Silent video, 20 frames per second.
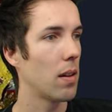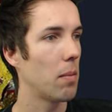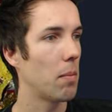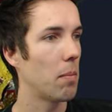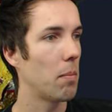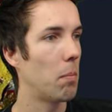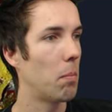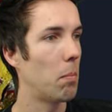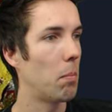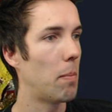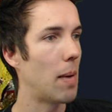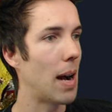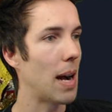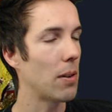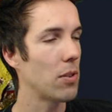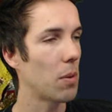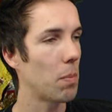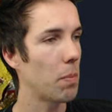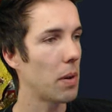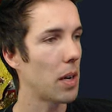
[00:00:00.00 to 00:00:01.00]

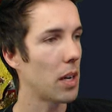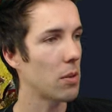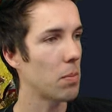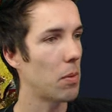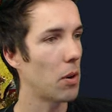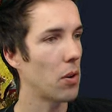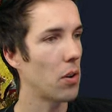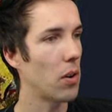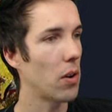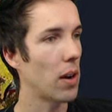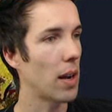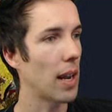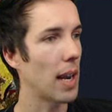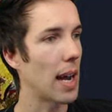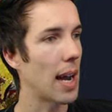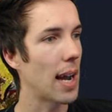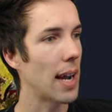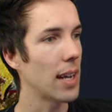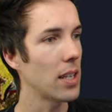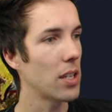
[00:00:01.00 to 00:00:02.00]
Mountain Pass, Mongolian
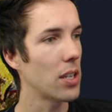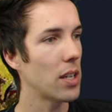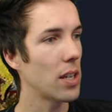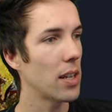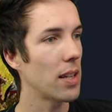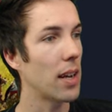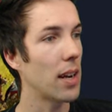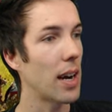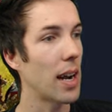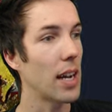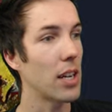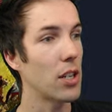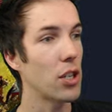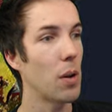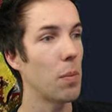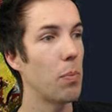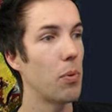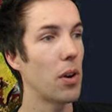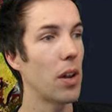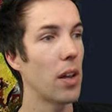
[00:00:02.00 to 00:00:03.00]
Heights. They are
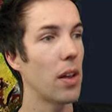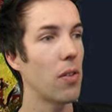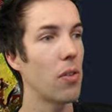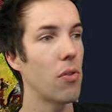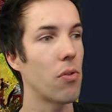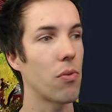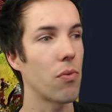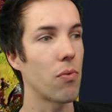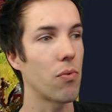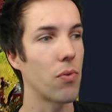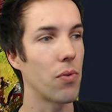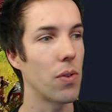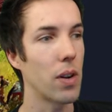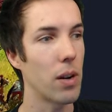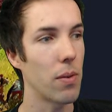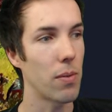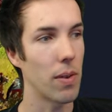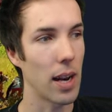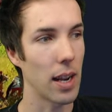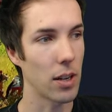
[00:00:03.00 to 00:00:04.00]
actually putting three
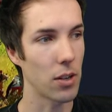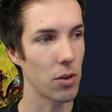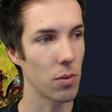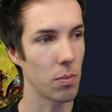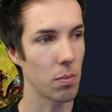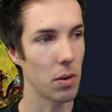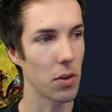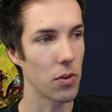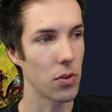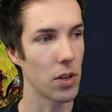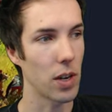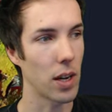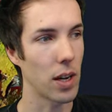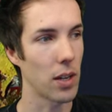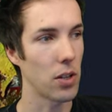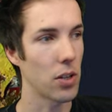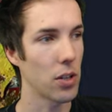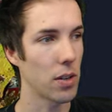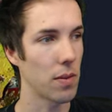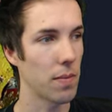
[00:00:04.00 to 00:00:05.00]
relics on both
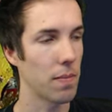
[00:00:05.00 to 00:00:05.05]
sides.